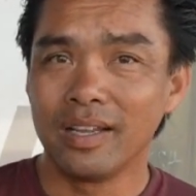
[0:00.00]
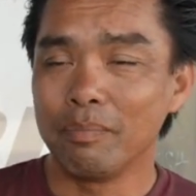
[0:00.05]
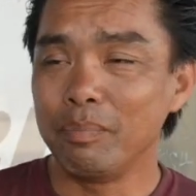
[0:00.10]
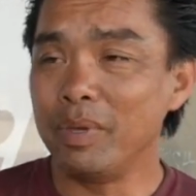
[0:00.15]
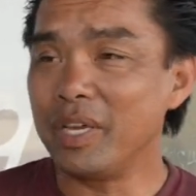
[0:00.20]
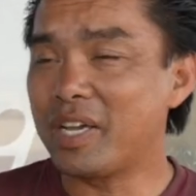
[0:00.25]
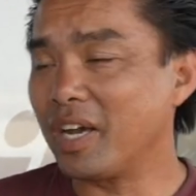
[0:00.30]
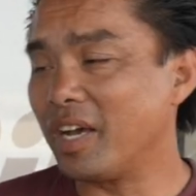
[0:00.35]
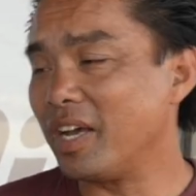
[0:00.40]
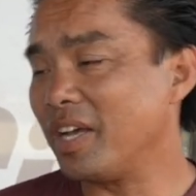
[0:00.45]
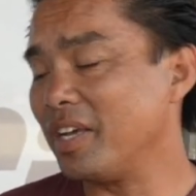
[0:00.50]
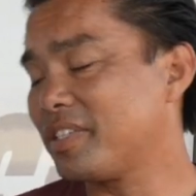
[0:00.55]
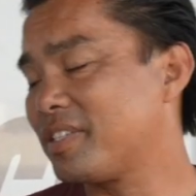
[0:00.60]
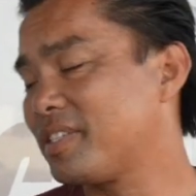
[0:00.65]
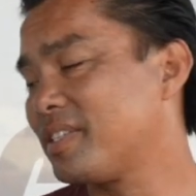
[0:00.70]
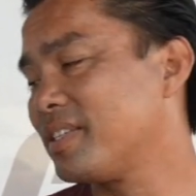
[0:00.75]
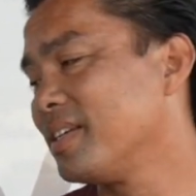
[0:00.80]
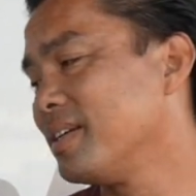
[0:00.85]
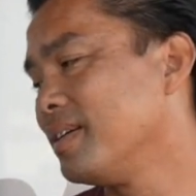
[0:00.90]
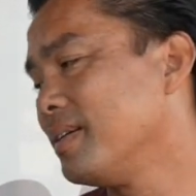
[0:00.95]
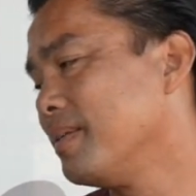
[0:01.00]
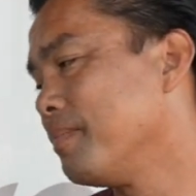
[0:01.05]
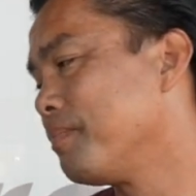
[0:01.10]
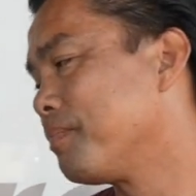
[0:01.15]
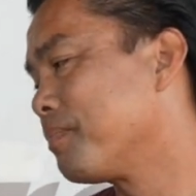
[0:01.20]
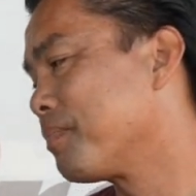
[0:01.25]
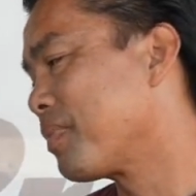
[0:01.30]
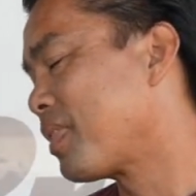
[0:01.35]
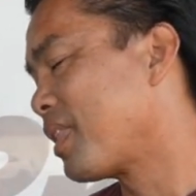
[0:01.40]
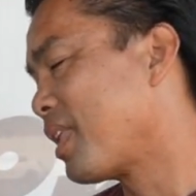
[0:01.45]
Because
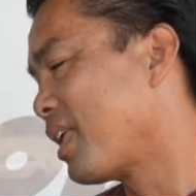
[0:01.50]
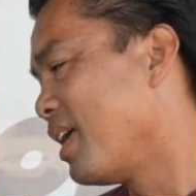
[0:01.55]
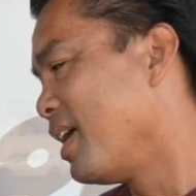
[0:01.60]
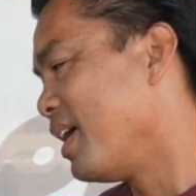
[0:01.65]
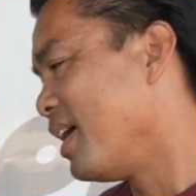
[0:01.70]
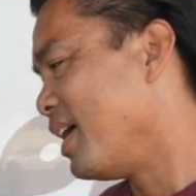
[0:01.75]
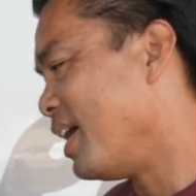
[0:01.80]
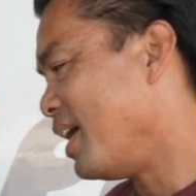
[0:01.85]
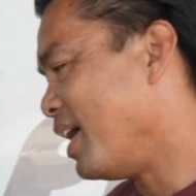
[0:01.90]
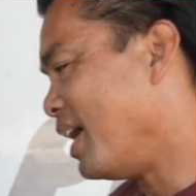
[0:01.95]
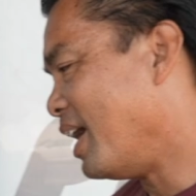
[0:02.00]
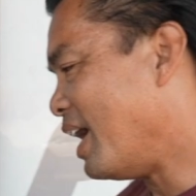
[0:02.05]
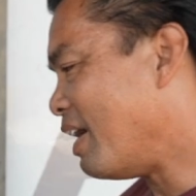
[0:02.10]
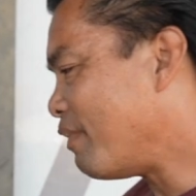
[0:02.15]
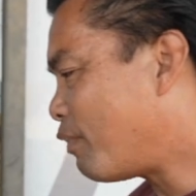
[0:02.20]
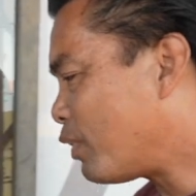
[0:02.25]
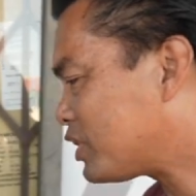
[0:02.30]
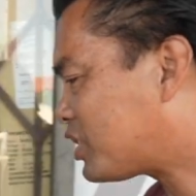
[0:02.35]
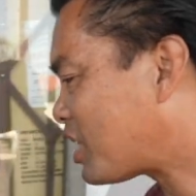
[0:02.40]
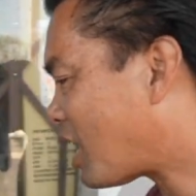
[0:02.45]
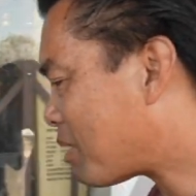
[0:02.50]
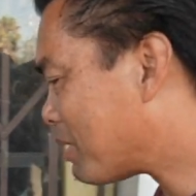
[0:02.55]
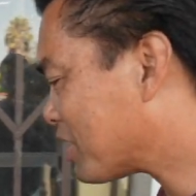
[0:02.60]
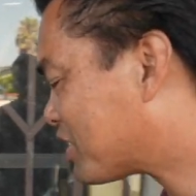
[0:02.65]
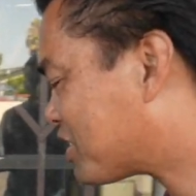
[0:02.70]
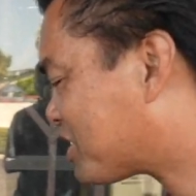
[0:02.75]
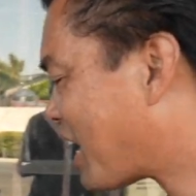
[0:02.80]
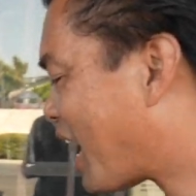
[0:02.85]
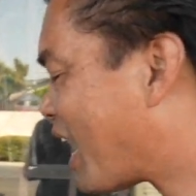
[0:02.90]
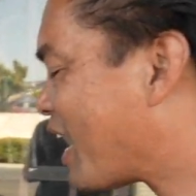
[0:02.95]
if we're talking
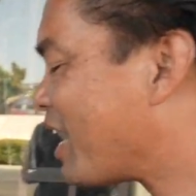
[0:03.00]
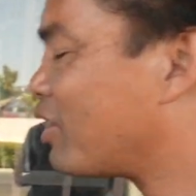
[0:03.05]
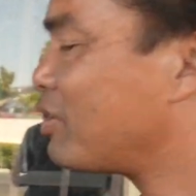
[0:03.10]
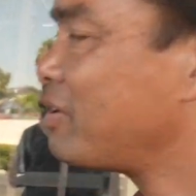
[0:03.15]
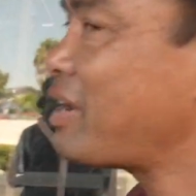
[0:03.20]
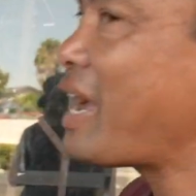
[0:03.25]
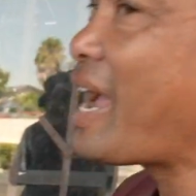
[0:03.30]
about style,